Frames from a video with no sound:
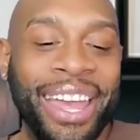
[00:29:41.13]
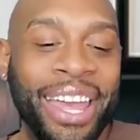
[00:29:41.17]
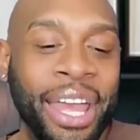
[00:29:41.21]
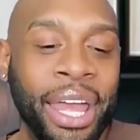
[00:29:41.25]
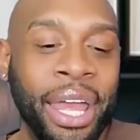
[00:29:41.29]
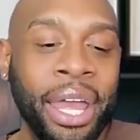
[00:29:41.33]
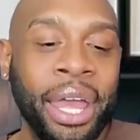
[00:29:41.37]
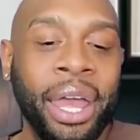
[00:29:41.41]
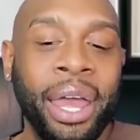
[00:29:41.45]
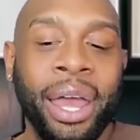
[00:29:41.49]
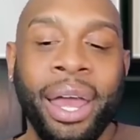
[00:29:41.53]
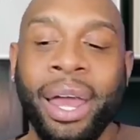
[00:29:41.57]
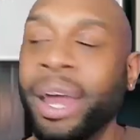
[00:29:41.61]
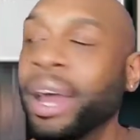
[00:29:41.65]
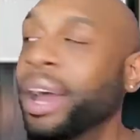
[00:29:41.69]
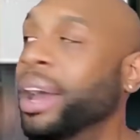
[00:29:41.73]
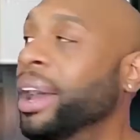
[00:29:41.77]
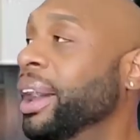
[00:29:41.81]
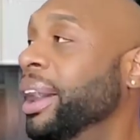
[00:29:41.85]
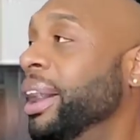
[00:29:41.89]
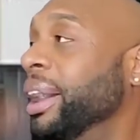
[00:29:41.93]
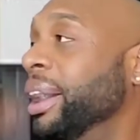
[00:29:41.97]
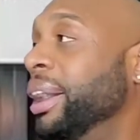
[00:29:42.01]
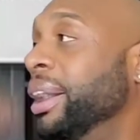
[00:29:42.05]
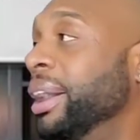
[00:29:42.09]
trying to keep
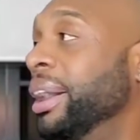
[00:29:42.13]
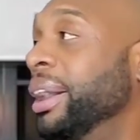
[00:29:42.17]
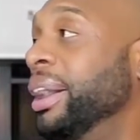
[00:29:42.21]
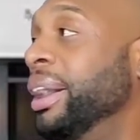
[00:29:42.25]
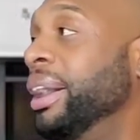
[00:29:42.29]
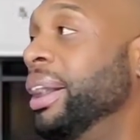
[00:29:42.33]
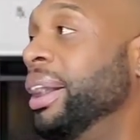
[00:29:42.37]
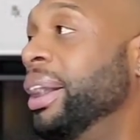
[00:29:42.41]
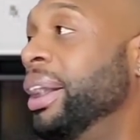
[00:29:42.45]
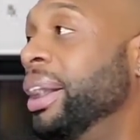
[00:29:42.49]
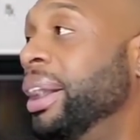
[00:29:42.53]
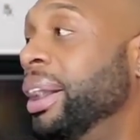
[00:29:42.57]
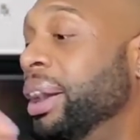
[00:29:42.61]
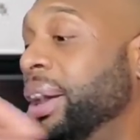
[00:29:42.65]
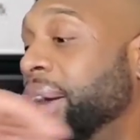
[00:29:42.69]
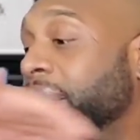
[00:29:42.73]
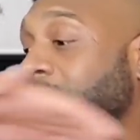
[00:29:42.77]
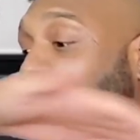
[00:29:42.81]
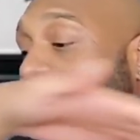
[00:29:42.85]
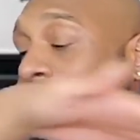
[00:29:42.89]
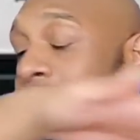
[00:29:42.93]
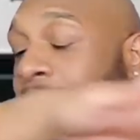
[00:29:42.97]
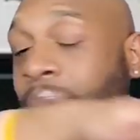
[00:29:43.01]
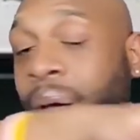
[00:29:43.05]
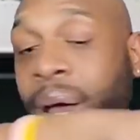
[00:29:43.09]
you off the uh,
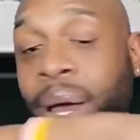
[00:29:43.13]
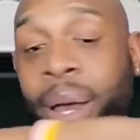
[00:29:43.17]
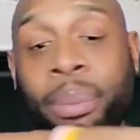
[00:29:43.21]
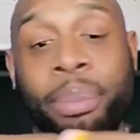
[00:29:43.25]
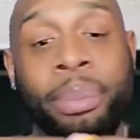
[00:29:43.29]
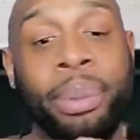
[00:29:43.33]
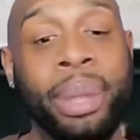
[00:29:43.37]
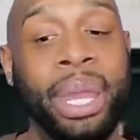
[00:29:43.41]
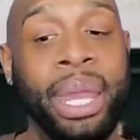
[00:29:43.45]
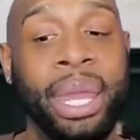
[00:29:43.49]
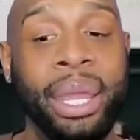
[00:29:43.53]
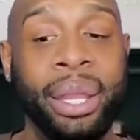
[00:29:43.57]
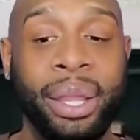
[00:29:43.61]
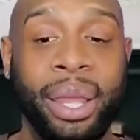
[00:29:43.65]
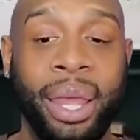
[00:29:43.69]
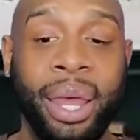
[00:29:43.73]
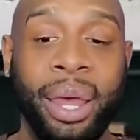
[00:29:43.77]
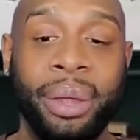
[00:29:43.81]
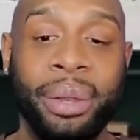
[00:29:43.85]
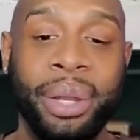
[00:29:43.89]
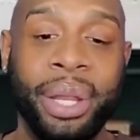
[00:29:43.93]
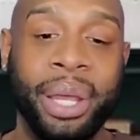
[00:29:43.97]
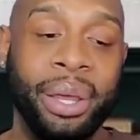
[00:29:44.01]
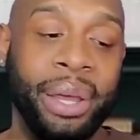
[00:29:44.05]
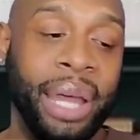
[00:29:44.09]
jalapeno. Uh, oh, man,
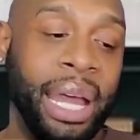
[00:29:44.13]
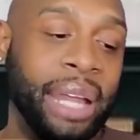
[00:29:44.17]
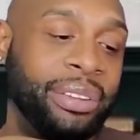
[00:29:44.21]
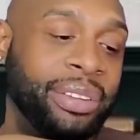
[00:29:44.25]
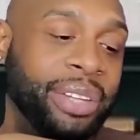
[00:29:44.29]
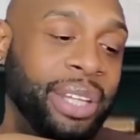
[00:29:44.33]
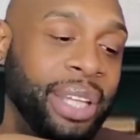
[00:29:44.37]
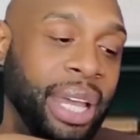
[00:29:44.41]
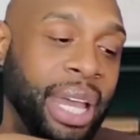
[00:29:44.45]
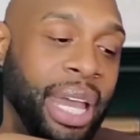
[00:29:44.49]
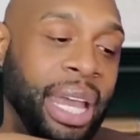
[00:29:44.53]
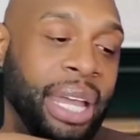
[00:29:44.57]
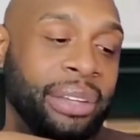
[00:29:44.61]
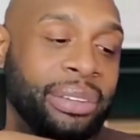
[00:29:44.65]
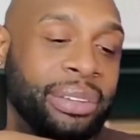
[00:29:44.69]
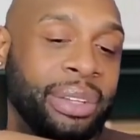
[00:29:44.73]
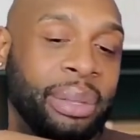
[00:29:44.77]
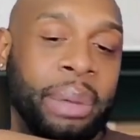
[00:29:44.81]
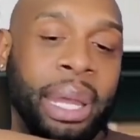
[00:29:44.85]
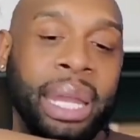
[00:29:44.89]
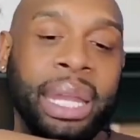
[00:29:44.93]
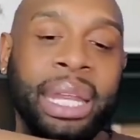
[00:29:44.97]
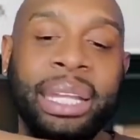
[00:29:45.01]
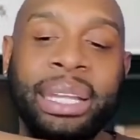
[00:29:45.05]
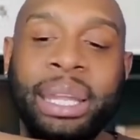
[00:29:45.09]
go on. I still had
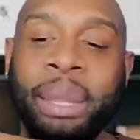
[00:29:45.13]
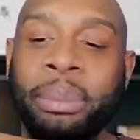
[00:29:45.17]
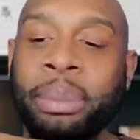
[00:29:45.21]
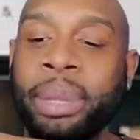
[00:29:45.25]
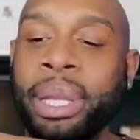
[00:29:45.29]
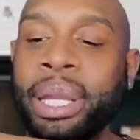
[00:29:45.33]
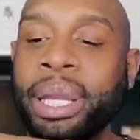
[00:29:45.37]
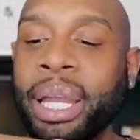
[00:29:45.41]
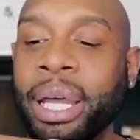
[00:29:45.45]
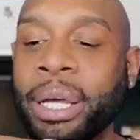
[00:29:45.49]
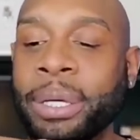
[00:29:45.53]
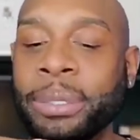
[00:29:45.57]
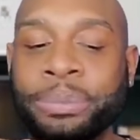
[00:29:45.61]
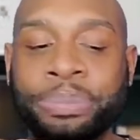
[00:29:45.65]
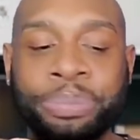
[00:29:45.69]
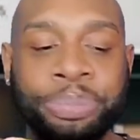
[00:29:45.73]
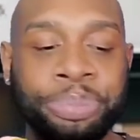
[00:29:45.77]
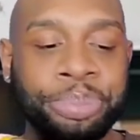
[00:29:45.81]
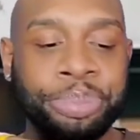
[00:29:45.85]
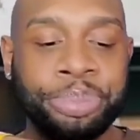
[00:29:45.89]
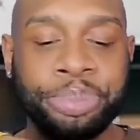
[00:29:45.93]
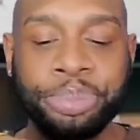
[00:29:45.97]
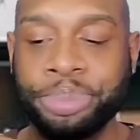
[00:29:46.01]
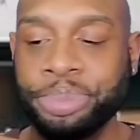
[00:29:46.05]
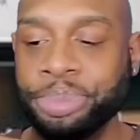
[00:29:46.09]
some. I did eat that minute though. I'm
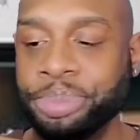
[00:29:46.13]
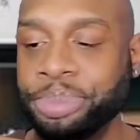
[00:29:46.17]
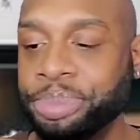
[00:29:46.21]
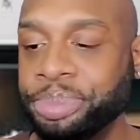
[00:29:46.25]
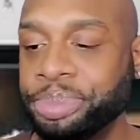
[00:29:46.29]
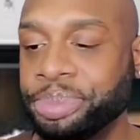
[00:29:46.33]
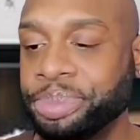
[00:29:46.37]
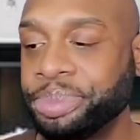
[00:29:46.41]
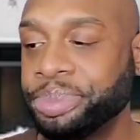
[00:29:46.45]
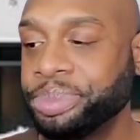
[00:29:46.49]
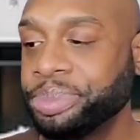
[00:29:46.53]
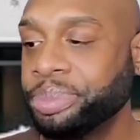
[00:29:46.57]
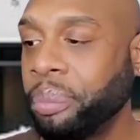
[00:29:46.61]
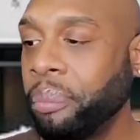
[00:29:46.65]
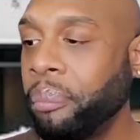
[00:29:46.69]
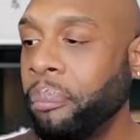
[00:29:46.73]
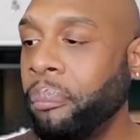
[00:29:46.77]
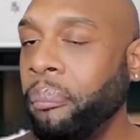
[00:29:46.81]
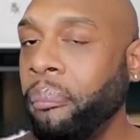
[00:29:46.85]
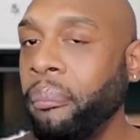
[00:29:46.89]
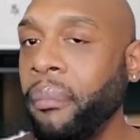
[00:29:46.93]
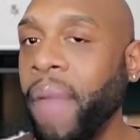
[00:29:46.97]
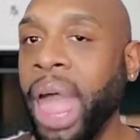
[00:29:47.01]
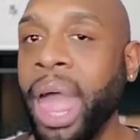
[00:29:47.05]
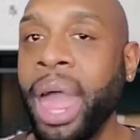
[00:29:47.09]
trying to keep you off the
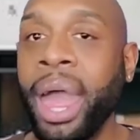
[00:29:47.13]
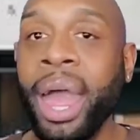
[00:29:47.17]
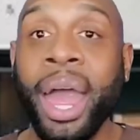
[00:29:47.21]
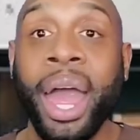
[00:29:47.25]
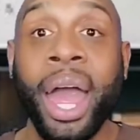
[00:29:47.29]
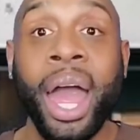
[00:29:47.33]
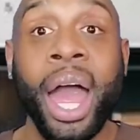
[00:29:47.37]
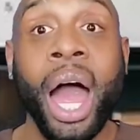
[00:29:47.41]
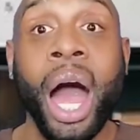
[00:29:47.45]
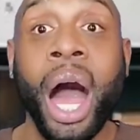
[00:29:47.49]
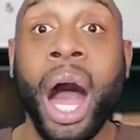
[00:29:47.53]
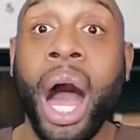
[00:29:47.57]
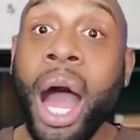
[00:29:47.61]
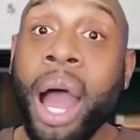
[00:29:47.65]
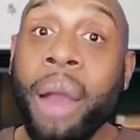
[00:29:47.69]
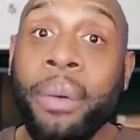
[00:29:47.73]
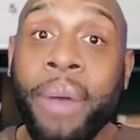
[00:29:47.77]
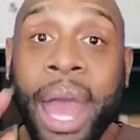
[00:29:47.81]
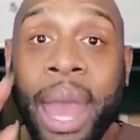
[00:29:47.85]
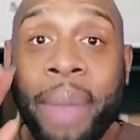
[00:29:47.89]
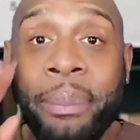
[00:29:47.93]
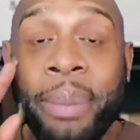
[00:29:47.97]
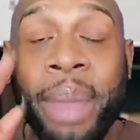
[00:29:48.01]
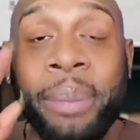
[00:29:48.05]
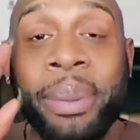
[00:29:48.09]
jalapenos.
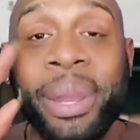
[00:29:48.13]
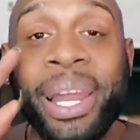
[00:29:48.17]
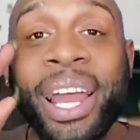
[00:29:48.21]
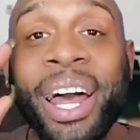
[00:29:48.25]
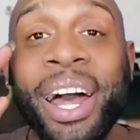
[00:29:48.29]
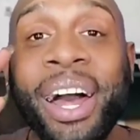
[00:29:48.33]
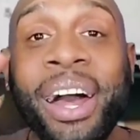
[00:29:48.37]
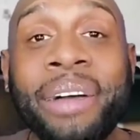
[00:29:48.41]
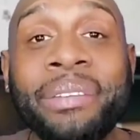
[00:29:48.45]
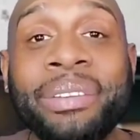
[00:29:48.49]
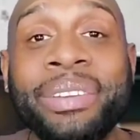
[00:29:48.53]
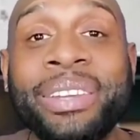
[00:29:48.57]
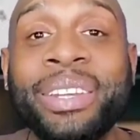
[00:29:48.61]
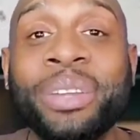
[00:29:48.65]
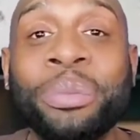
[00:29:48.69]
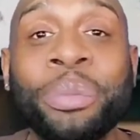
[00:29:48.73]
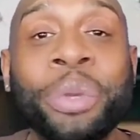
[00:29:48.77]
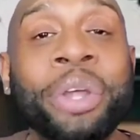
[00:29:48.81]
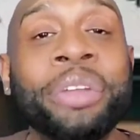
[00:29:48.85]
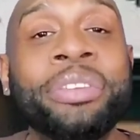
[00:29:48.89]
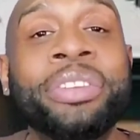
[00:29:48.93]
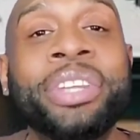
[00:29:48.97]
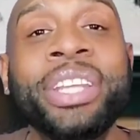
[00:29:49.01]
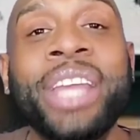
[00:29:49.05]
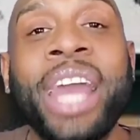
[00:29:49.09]
All right, baby loves.
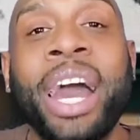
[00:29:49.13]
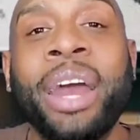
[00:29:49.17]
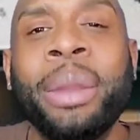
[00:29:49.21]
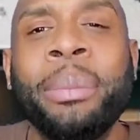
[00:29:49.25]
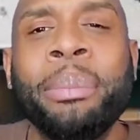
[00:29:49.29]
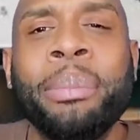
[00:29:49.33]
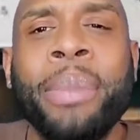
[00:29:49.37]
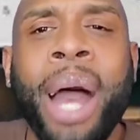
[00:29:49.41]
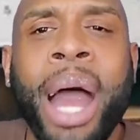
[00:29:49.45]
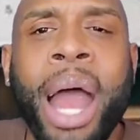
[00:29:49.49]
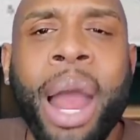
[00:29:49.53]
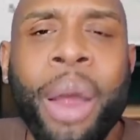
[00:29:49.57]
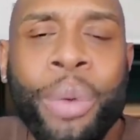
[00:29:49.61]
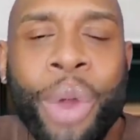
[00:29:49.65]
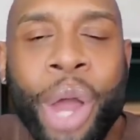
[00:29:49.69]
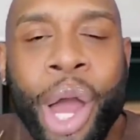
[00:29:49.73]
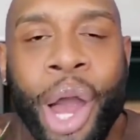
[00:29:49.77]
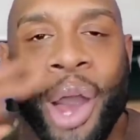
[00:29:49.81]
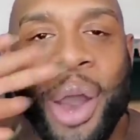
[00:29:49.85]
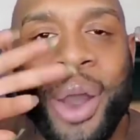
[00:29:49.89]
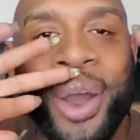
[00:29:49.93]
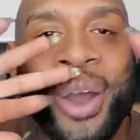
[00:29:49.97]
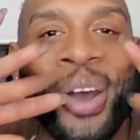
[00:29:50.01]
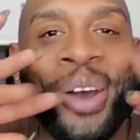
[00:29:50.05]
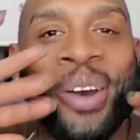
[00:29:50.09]
We're going to see y'all
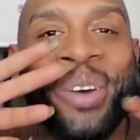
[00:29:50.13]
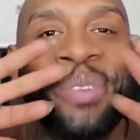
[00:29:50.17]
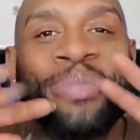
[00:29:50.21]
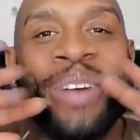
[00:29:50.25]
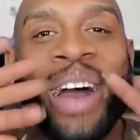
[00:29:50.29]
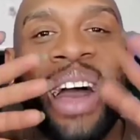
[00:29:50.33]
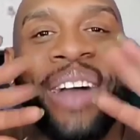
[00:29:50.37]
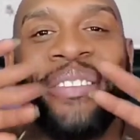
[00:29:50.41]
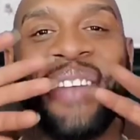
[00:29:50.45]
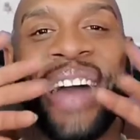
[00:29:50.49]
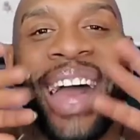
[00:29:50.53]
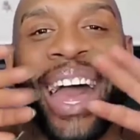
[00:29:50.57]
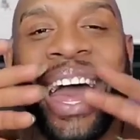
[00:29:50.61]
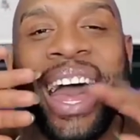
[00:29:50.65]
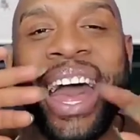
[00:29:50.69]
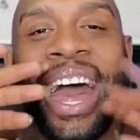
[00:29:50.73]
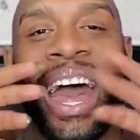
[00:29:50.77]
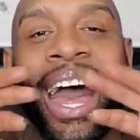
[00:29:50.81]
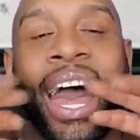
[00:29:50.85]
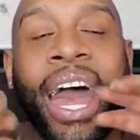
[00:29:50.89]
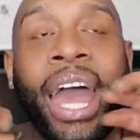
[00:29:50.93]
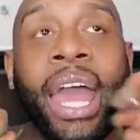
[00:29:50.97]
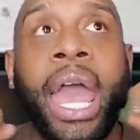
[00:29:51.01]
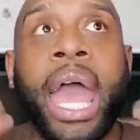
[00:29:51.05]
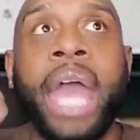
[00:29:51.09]
tomorrow. Bye
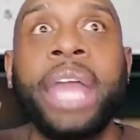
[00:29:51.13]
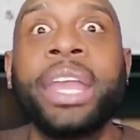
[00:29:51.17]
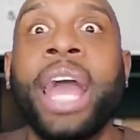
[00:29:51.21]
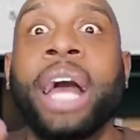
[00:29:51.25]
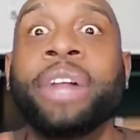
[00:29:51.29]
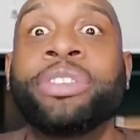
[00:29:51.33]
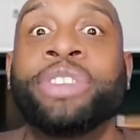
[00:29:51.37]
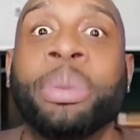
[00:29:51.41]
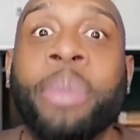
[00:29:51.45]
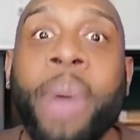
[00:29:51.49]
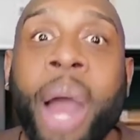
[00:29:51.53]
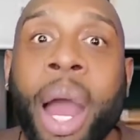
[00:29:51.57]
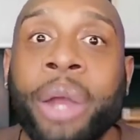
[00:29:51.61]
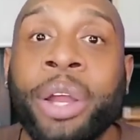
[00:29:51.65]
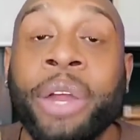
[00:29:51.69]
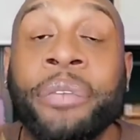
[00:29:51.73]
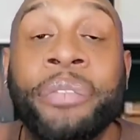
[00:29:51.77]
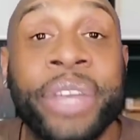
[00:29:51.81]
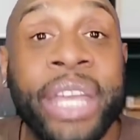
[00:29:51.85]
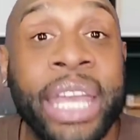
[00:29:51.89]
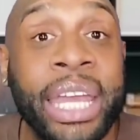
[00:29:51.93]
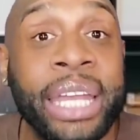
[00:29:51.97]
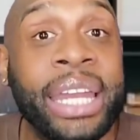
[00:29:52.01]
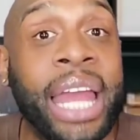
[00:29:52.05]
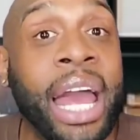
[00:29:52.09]
bye. Hey, y'all, tomorrow,
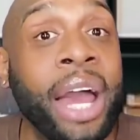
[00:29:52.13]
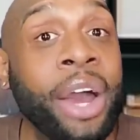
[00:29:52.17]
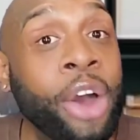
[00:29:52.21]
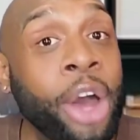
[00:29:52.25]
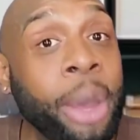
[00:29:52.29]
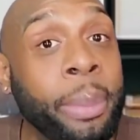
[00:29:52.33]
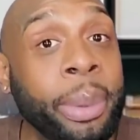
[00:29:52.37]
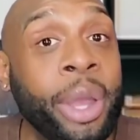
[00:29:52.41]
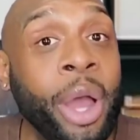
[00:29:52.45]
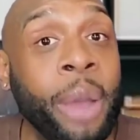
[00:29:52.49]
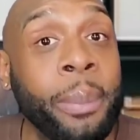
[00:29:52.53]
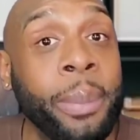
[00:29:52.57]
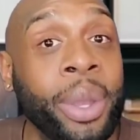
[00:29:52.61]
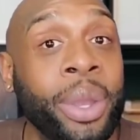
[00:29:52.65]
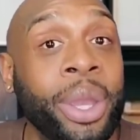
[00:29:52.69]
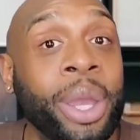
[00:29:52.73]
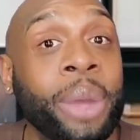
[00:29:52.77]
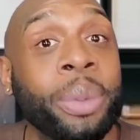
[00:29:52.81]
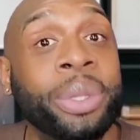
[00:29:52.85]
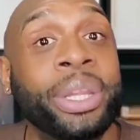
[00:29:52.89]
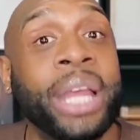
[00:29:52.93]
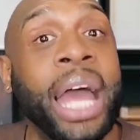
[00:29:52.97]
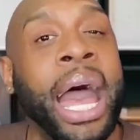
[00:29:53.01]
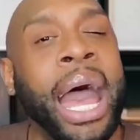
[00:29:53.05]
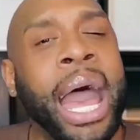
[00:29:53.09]
don't forget now, Hubby going to be
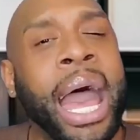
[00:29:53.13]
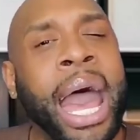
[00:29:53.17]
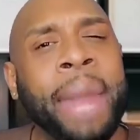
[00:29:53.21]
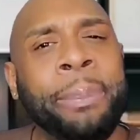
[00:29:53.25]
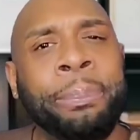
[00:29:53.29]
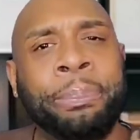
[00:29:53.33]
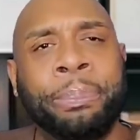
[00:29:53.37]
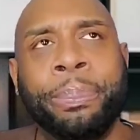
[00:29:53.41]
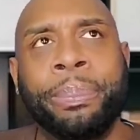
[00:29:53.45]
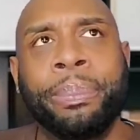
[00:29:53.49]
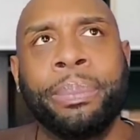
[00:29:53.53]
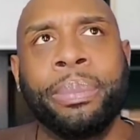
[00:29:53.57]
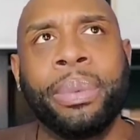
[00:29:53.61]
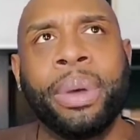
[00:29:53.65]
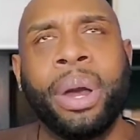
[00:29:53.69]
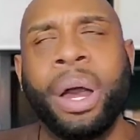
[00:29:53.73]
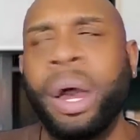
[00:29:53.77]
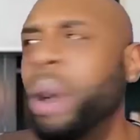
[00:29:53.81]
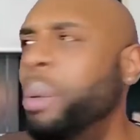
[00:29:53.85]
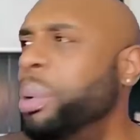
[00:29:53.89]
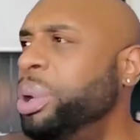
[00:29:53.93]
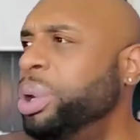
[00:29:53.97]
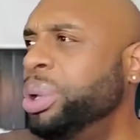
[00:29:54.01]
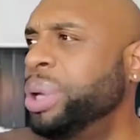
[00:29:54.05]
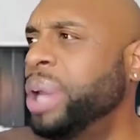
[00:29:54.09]
in here with the hot.
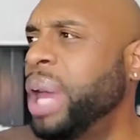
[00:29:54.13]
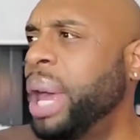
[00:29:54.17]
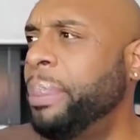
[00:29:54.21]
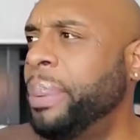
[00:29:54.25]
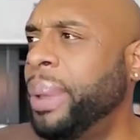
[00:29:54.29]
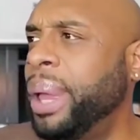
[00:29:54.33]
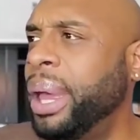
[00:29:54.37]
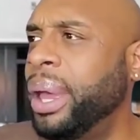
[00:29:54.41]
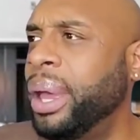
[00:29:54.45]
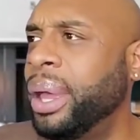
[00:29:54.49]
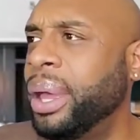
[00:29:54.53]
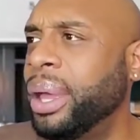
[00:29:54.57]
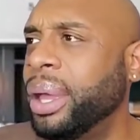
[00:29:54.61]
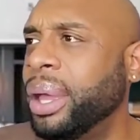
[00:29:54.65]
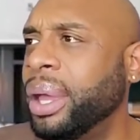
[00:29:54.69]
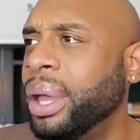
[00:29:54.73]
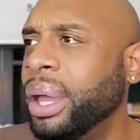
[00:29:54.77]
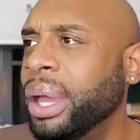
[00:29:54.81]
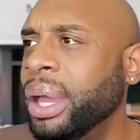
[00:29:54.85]
Are we doing hot pot?